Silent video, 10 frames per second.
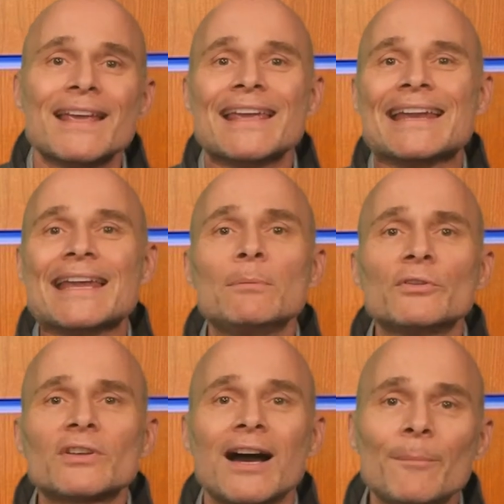
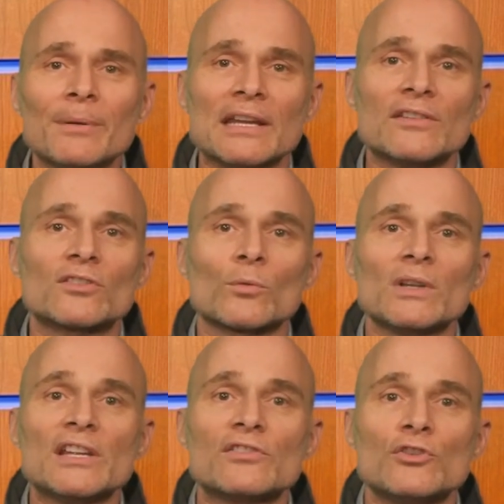enables companies to
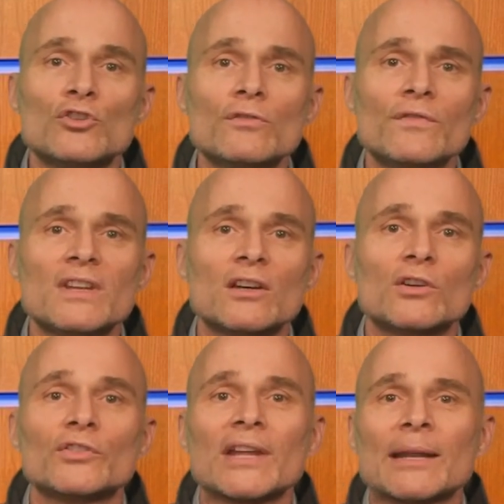release new
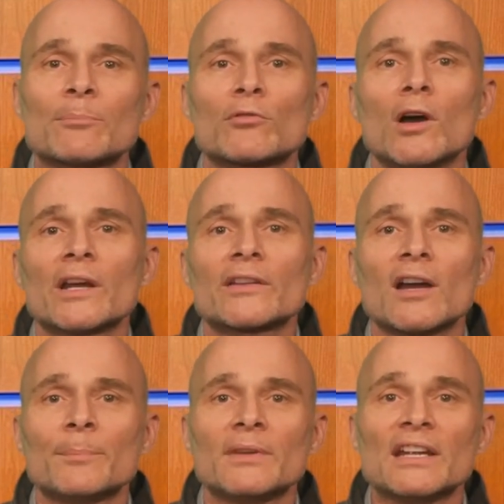vehicles and product
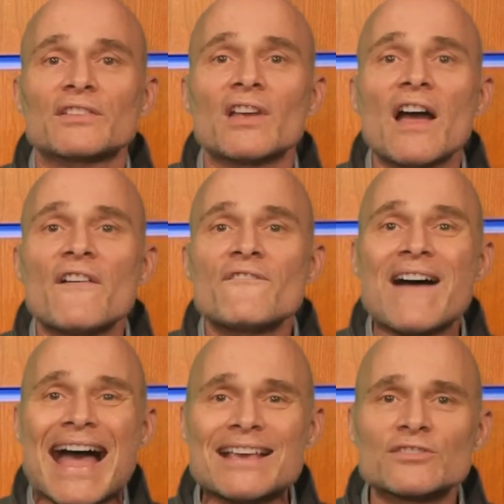updates
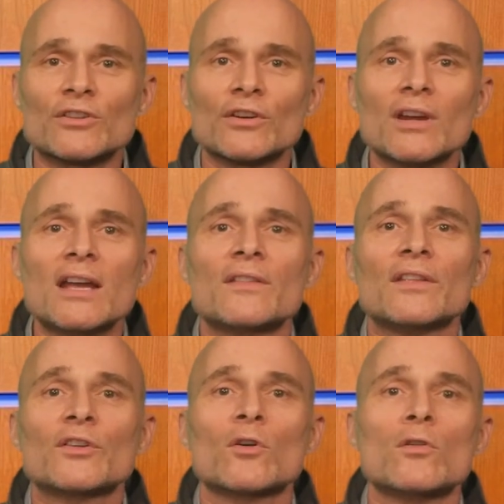faster
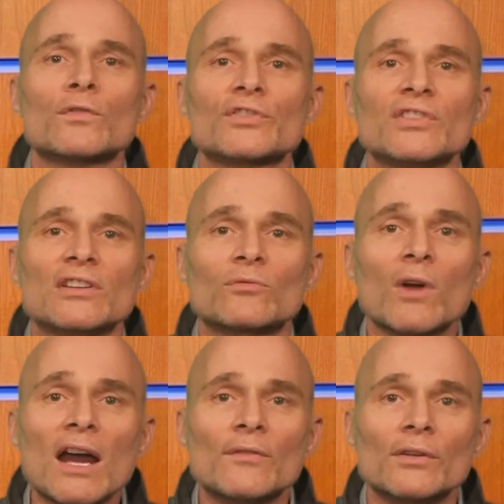than their overseas
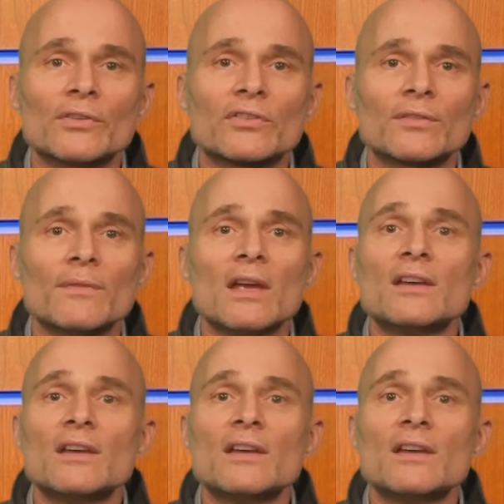rivals.